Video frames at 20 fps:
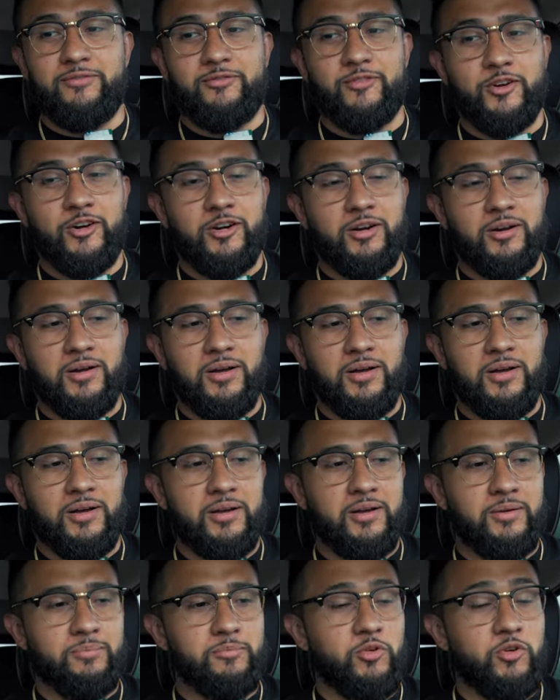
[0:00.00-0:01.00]
eh, for
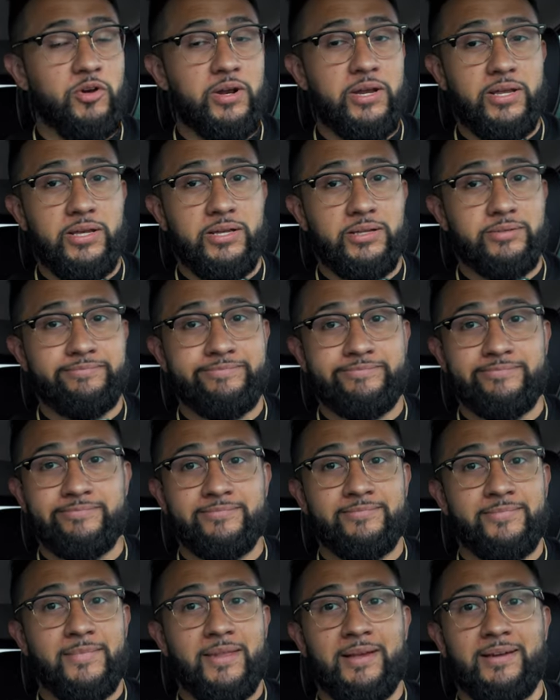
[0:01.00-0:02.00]
uh, Meridian,
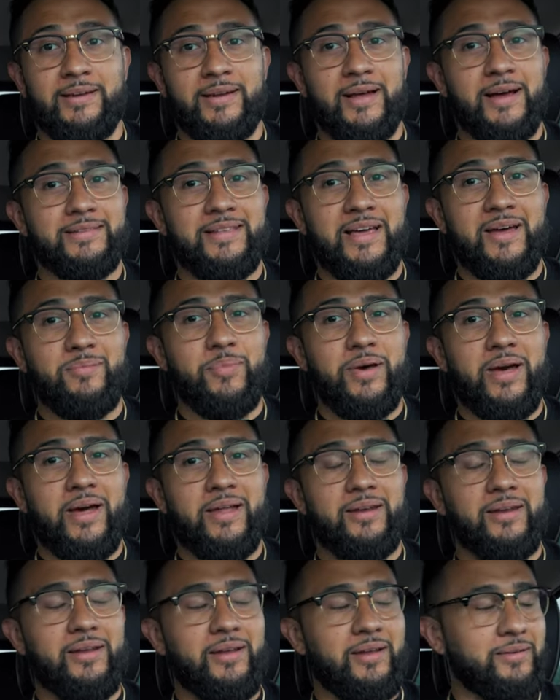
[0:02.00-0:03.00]
not that
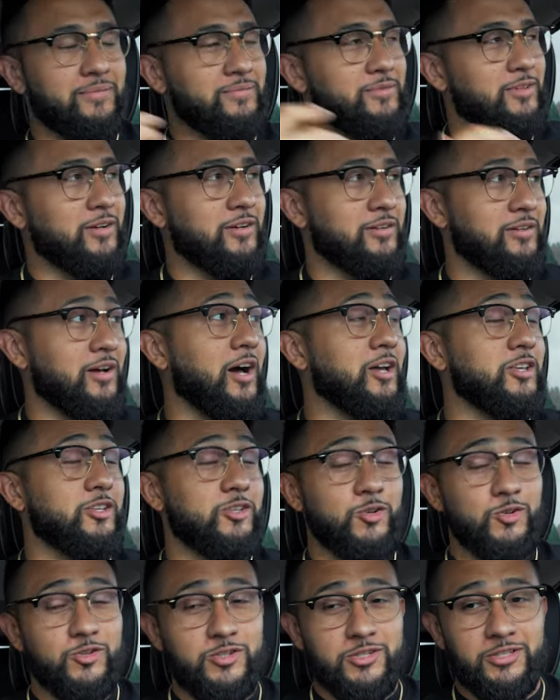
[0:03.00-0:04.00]
bad today. Look, uh,
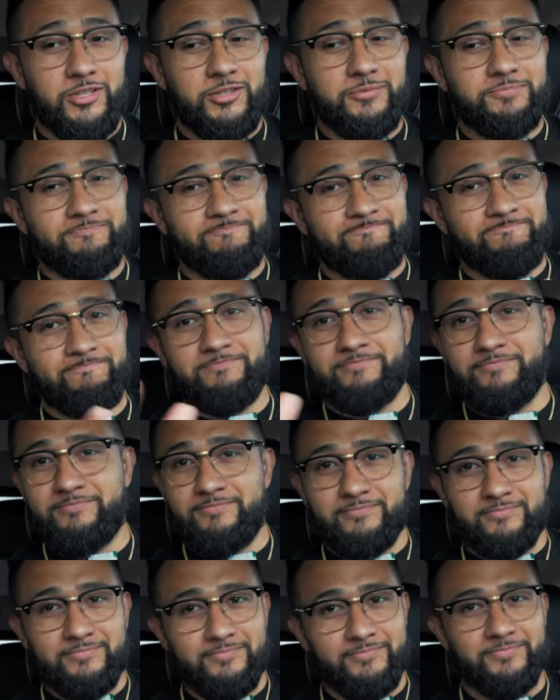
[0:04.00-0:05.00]
usually
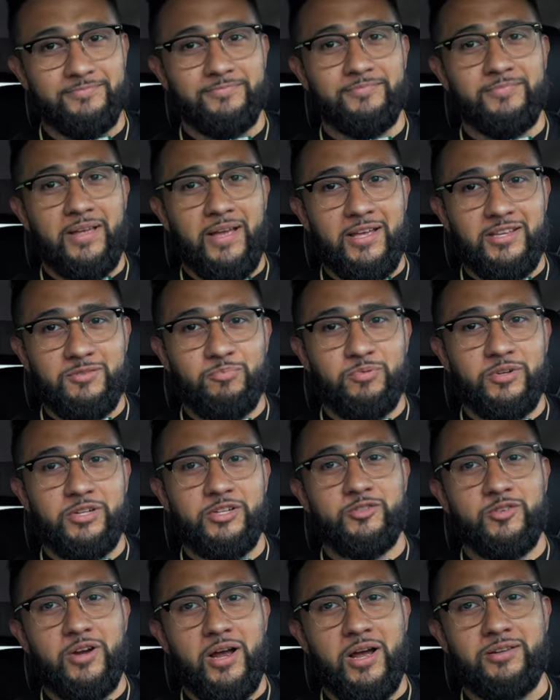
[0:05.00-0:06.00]
it's
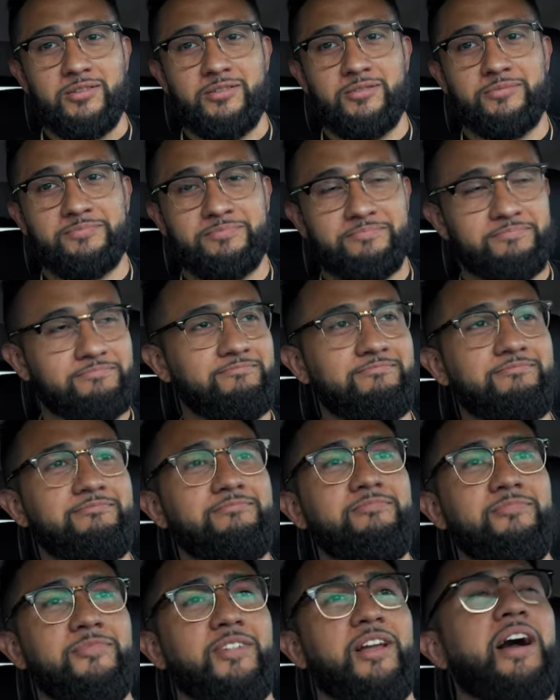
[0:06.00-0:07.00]
pretty trash.
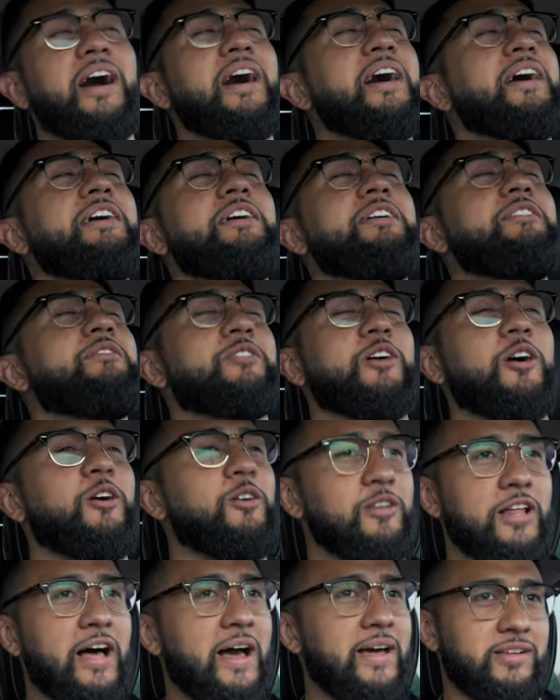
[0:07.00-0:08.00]
I ain't
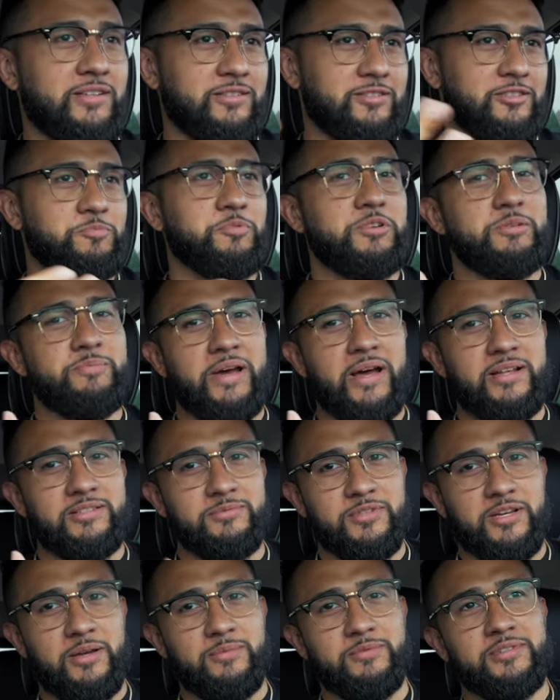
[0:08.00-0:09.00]
gonna lie to you, it's pretty
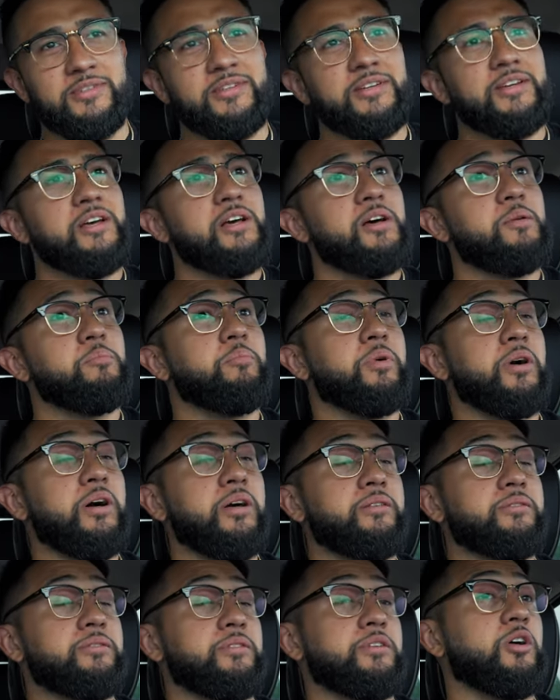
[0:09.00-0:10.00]
bad sometimes.
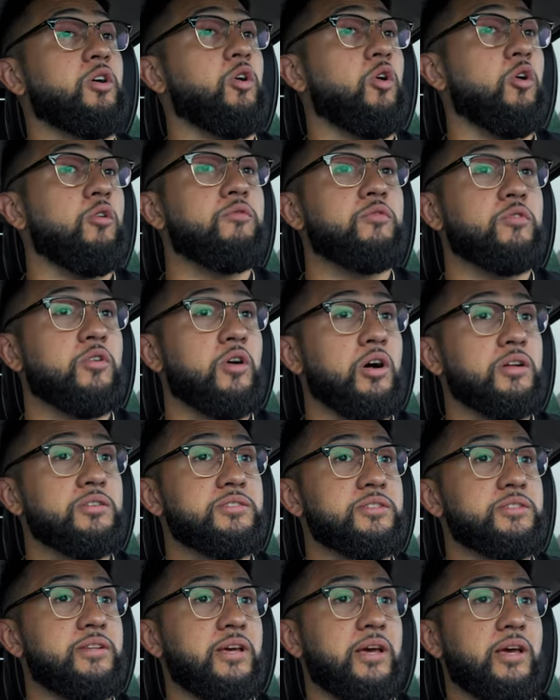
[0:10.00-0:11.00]
But you know,
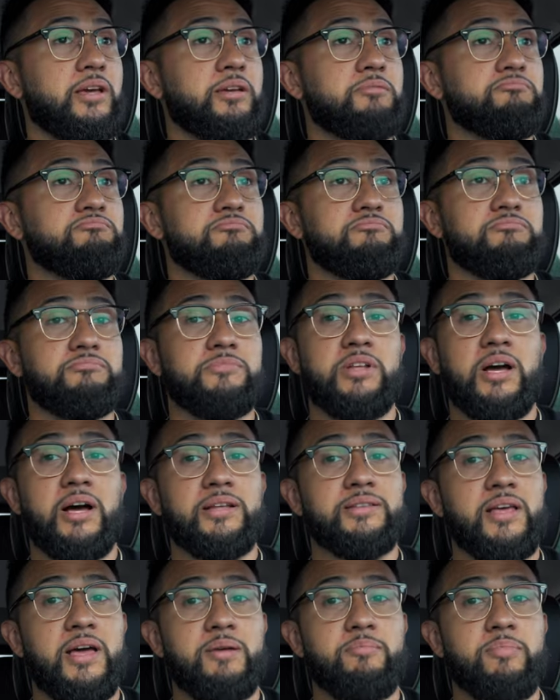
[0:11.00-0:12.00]
overall today,
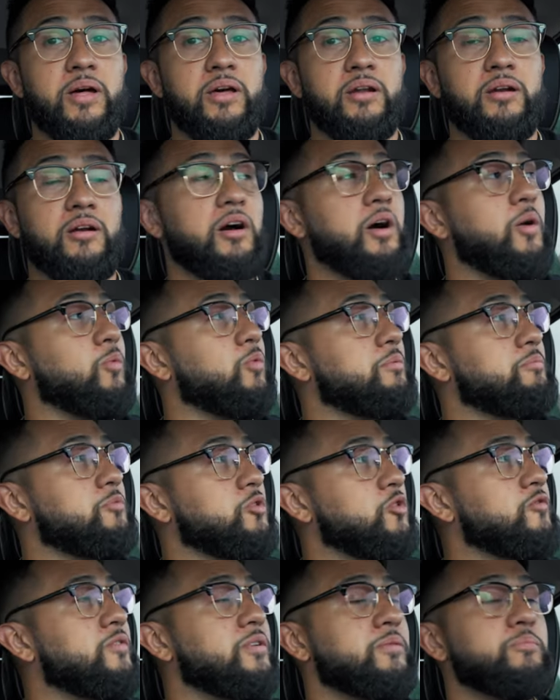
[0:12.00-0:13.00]
not that bad at all. We're
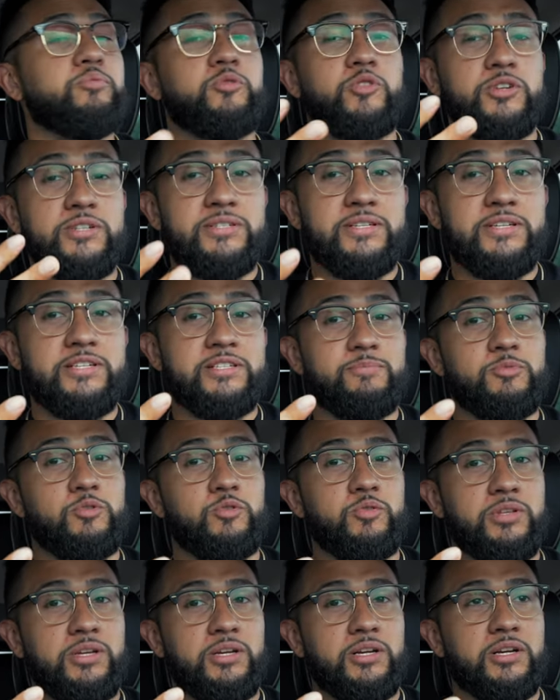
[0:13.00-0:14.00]
moving pretty
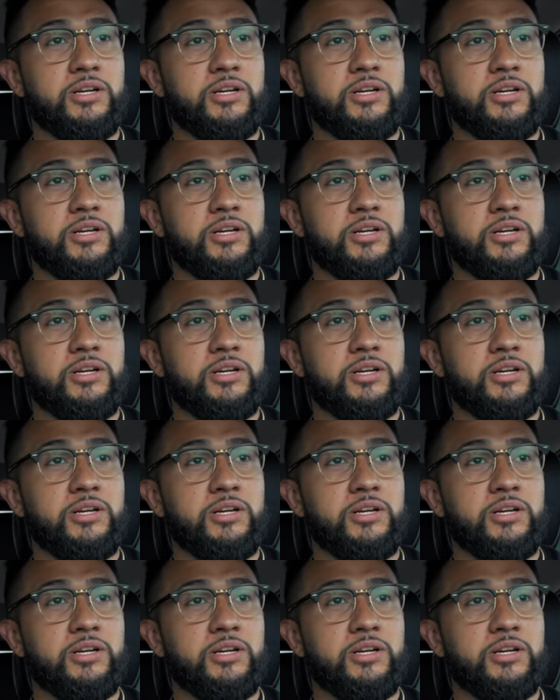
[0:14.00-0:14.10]
smooth